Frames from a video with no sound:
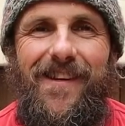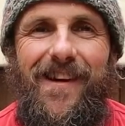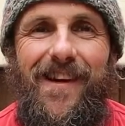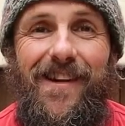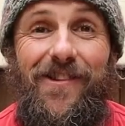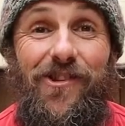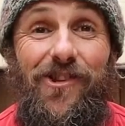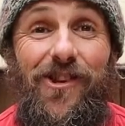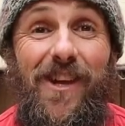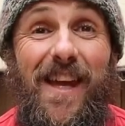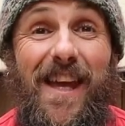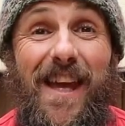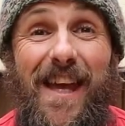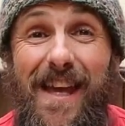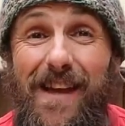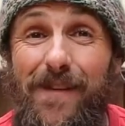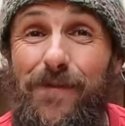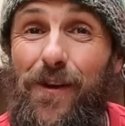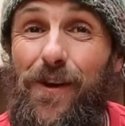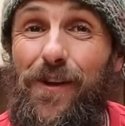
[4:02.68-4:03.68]
And she
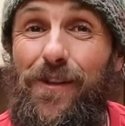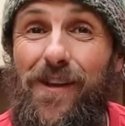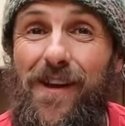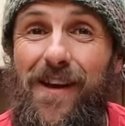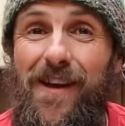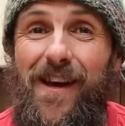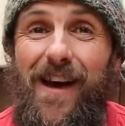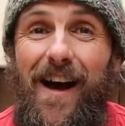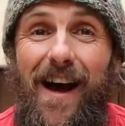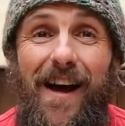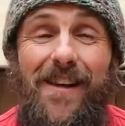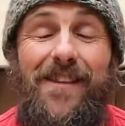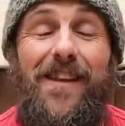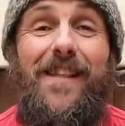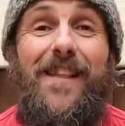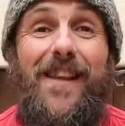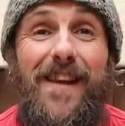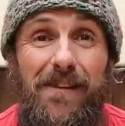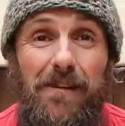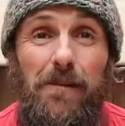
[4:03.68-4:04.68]
even had a
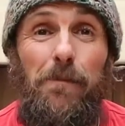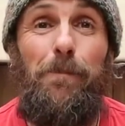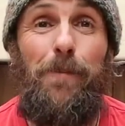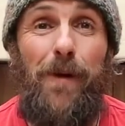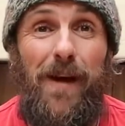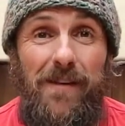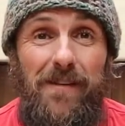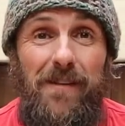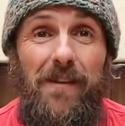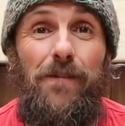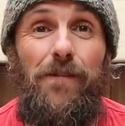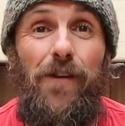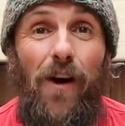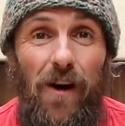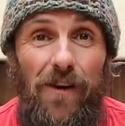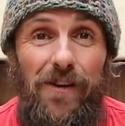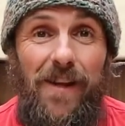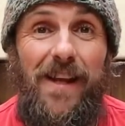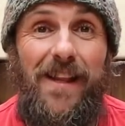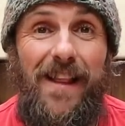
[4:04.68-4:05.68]
little bit of
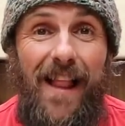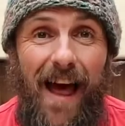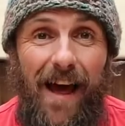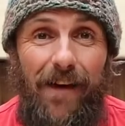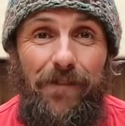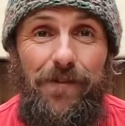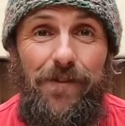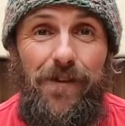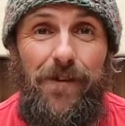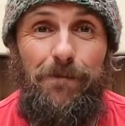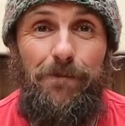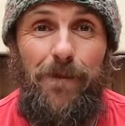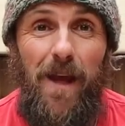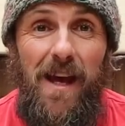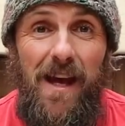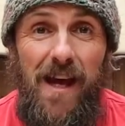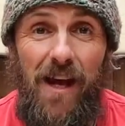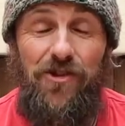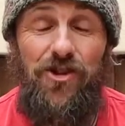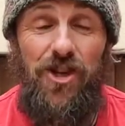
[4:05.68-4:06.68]
honey left,
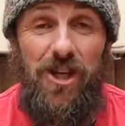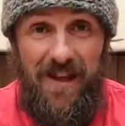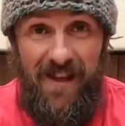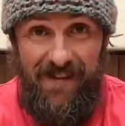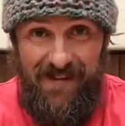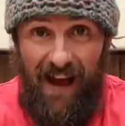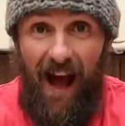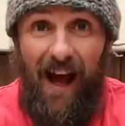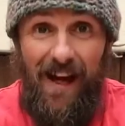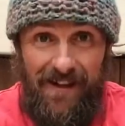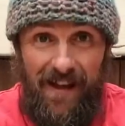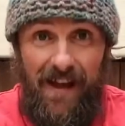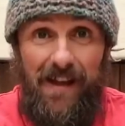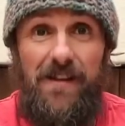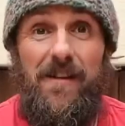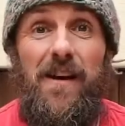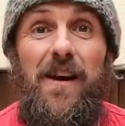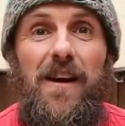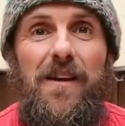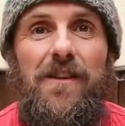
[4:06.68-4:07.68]
and she
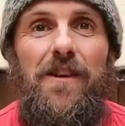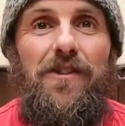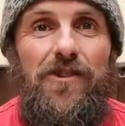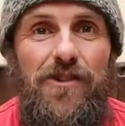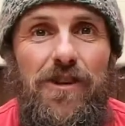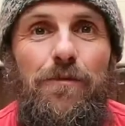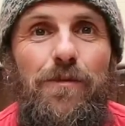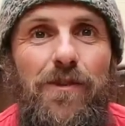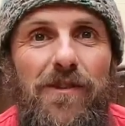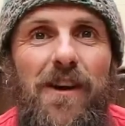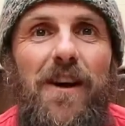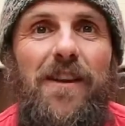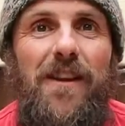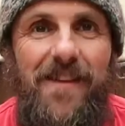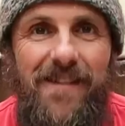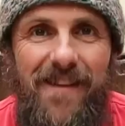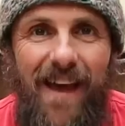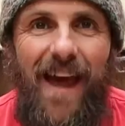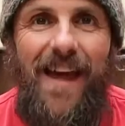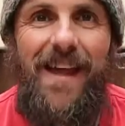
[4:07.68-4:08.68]
decided that she was going
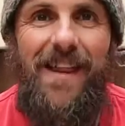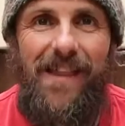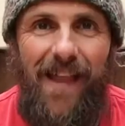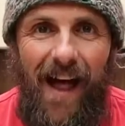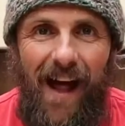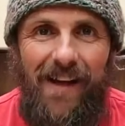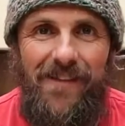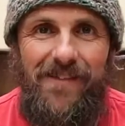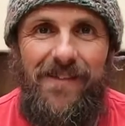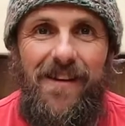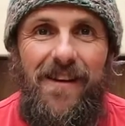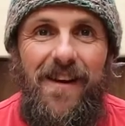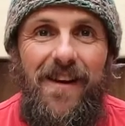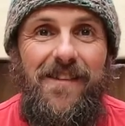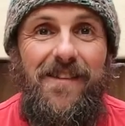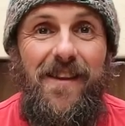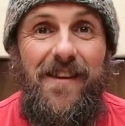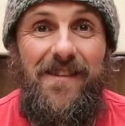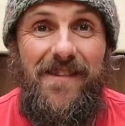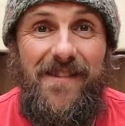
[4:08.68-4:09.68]
to take that
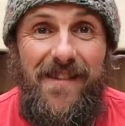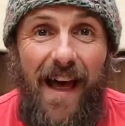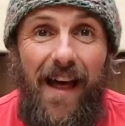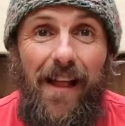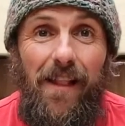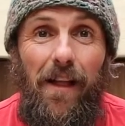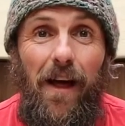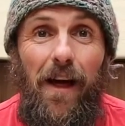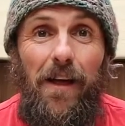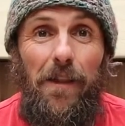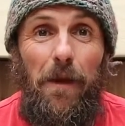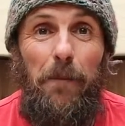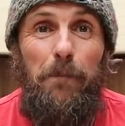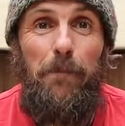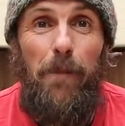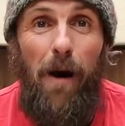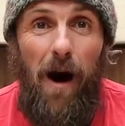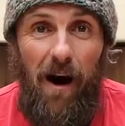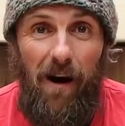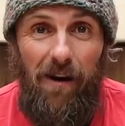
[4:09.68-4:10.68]
to sell at the
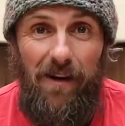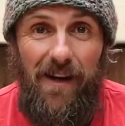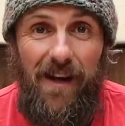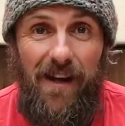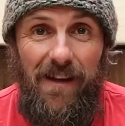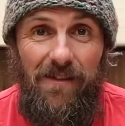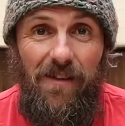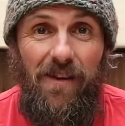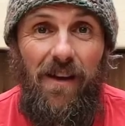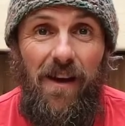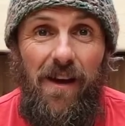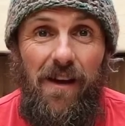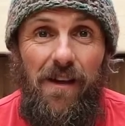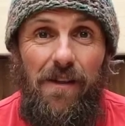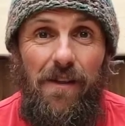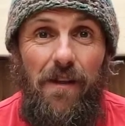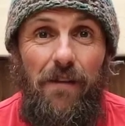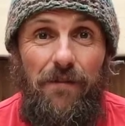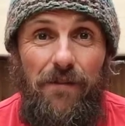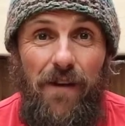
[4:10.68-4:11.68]
market
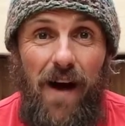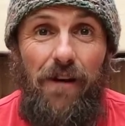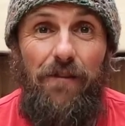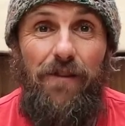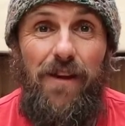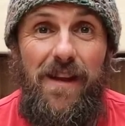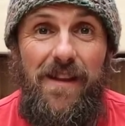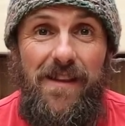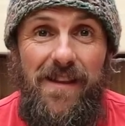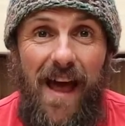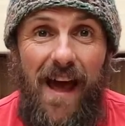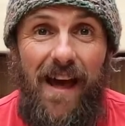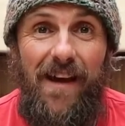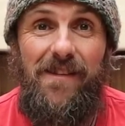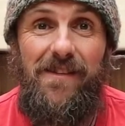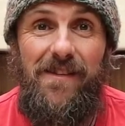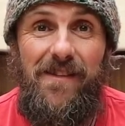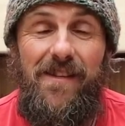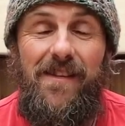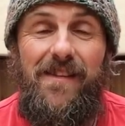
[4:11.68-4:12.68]
the very
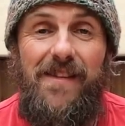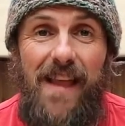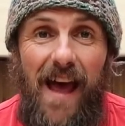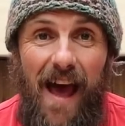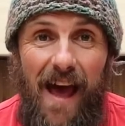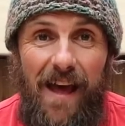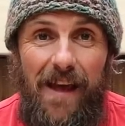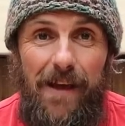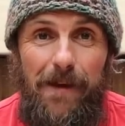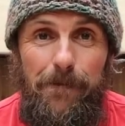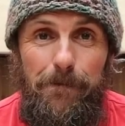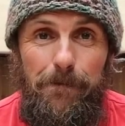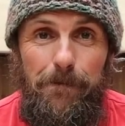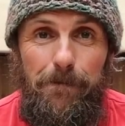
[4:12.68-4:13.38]
next day.